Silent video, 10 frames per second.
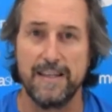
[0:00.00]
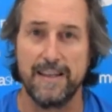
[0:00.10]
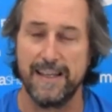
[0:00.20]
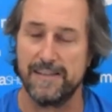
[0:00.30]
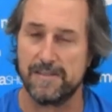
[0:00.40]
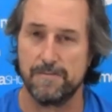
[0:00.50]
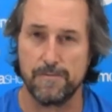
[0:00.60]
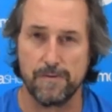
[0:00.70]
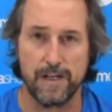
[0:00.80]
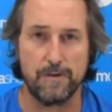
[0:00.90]
There's some
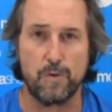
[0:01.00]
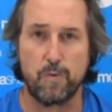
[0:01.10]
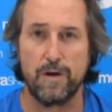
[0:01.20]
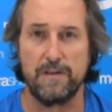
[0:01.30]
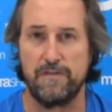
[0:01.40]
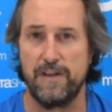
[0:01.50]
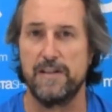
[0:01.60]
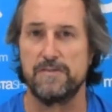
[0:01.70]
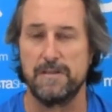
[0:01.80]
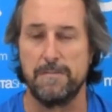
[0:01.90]
really good quality
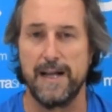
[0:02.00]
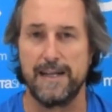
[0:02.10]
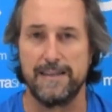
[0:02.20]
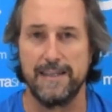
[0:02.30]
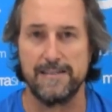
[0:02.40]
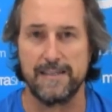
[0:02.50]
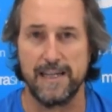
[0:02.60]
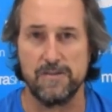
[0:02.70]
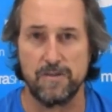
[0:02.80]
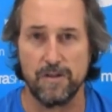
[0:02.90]
fans on the market these days. Do